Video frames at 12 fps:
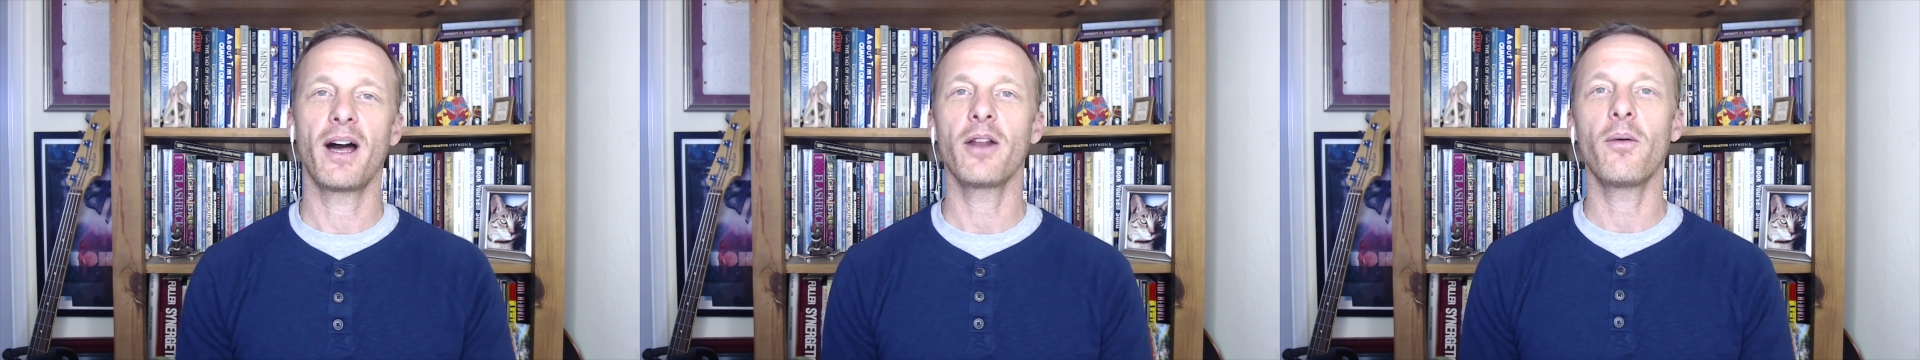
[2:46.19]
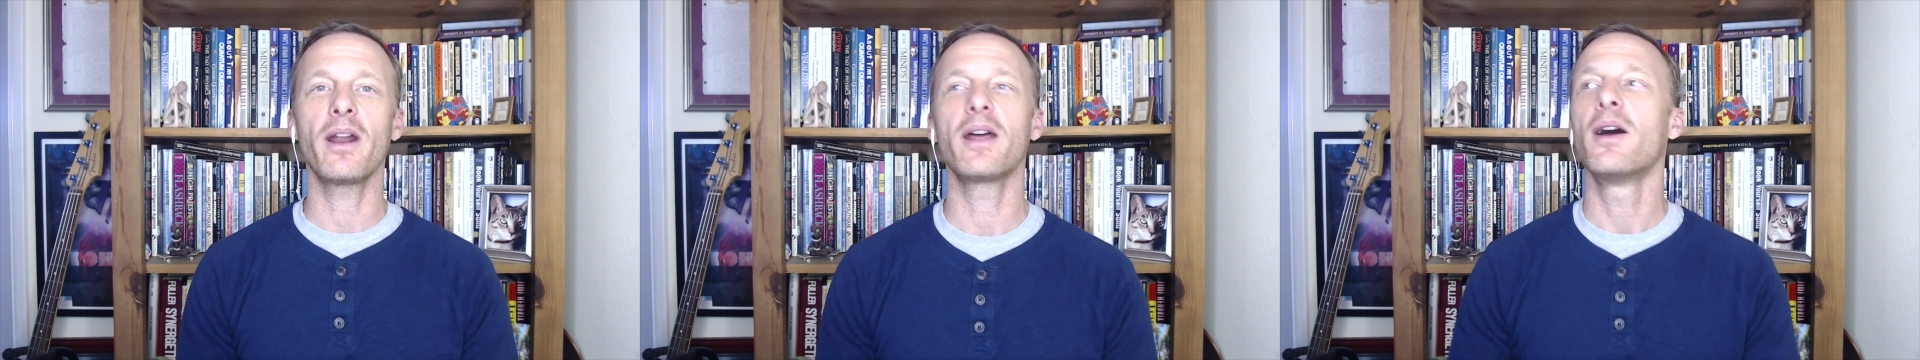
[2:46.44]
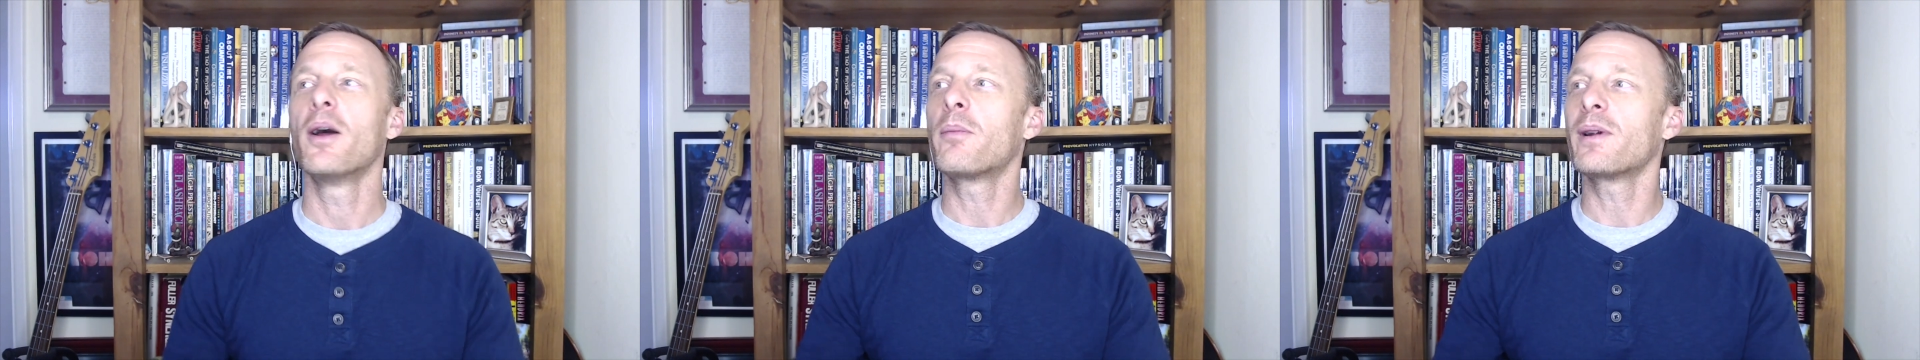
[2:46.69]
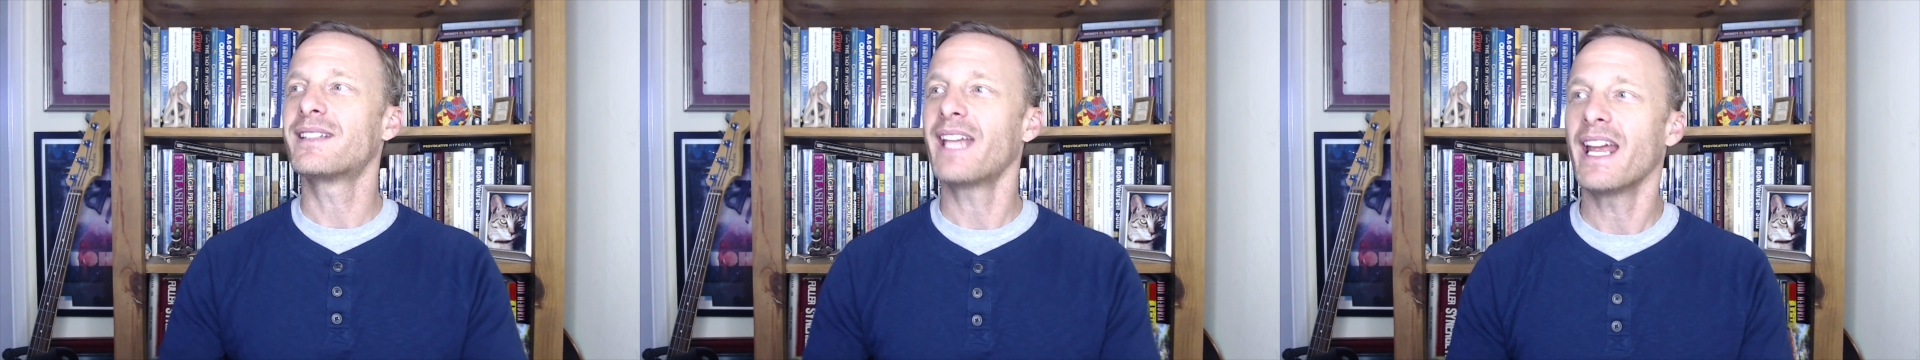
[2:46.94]
I don't want to
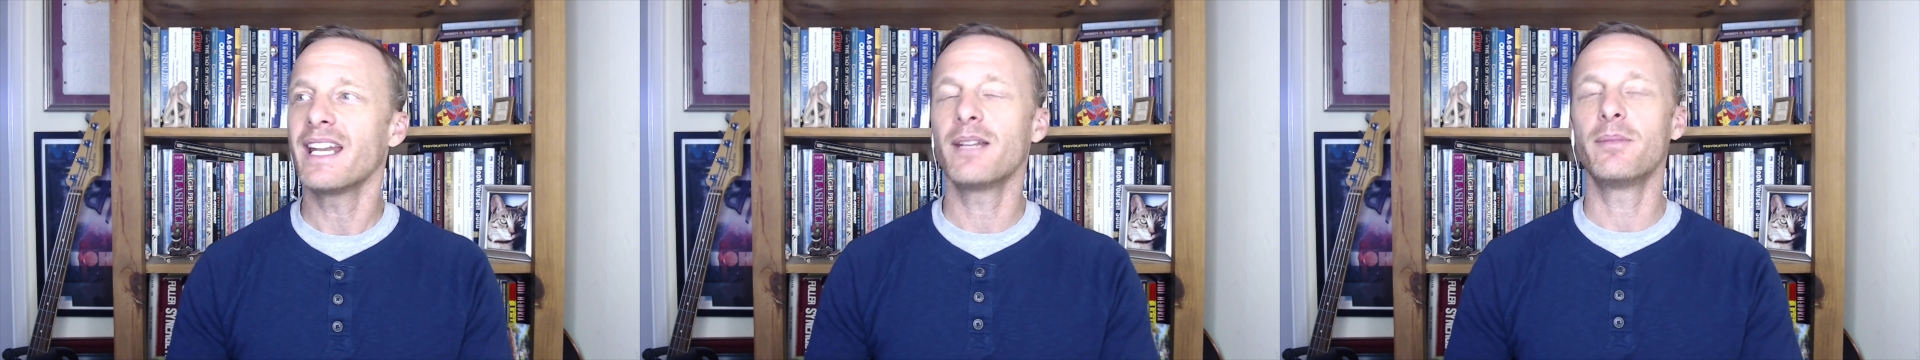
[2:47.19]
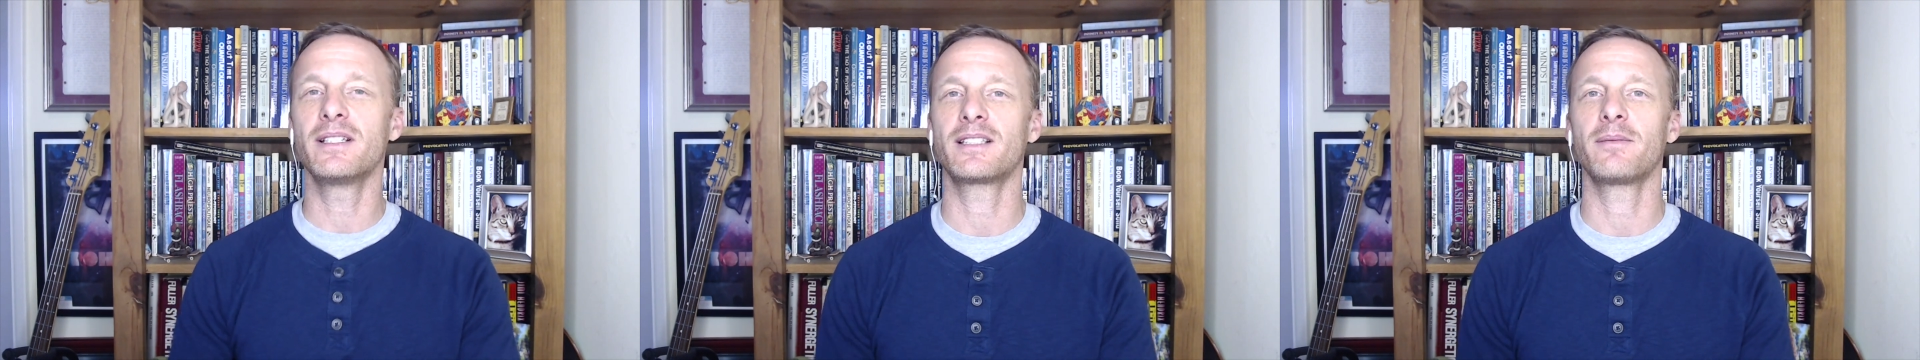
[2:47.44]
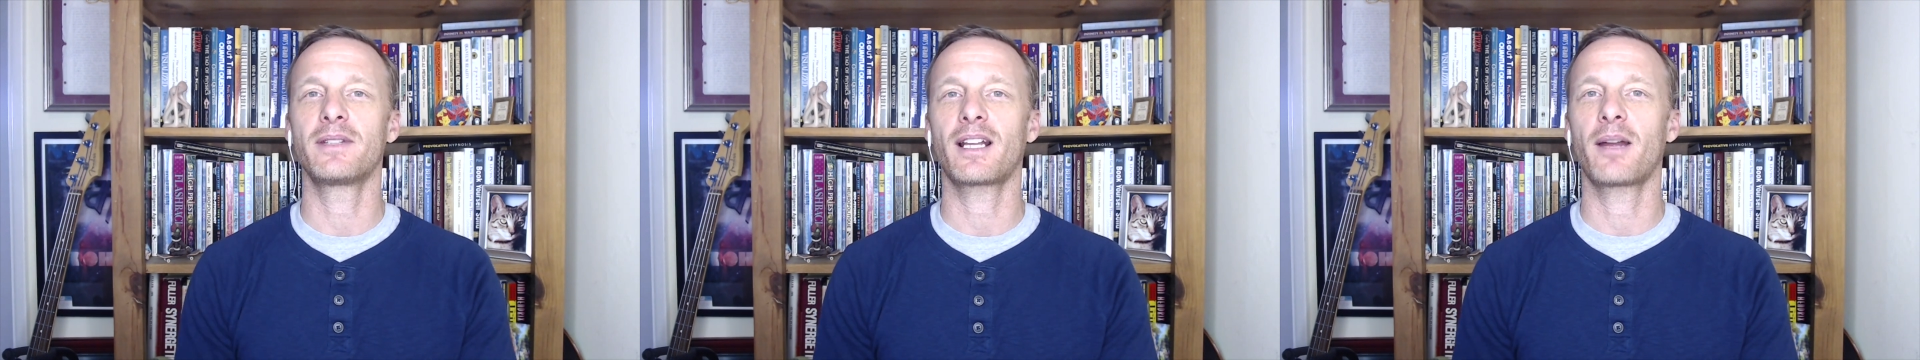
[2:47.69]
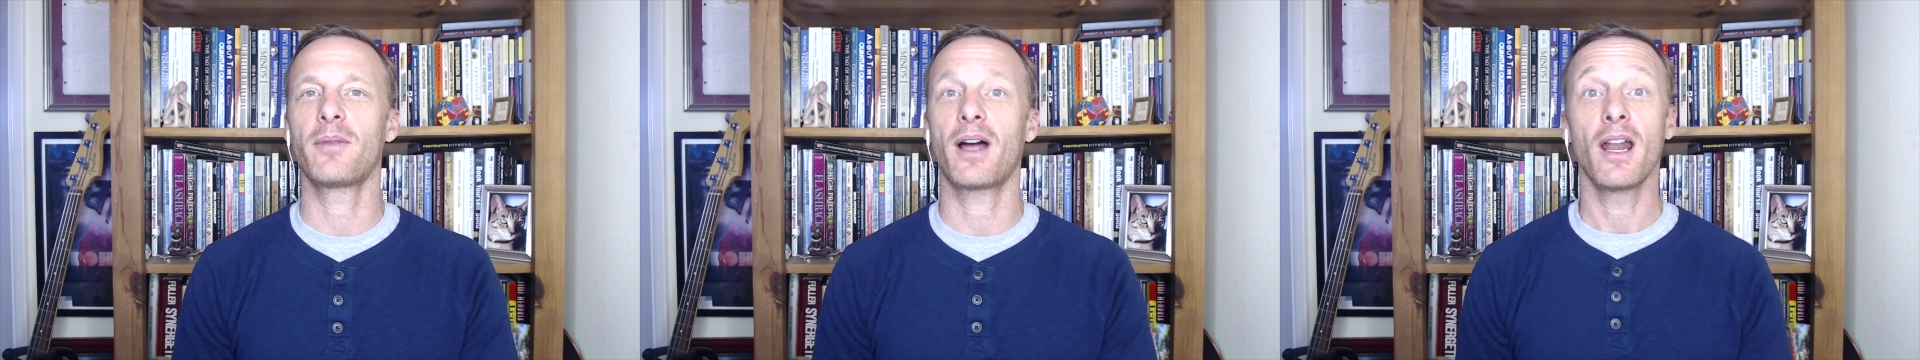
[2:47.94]
pretend to be
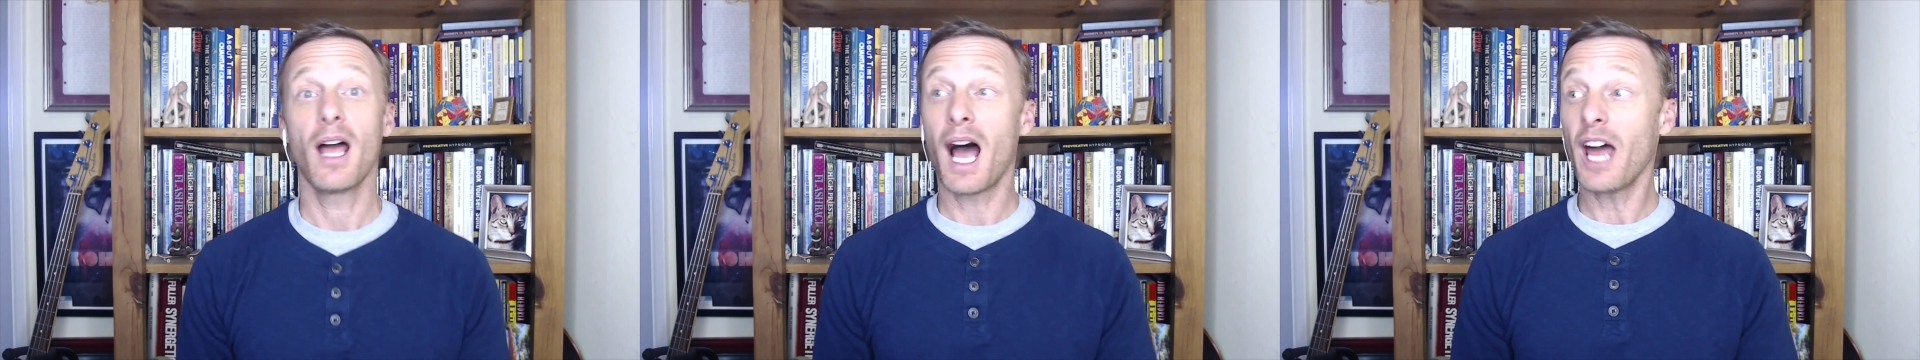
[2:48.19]
something I'm not.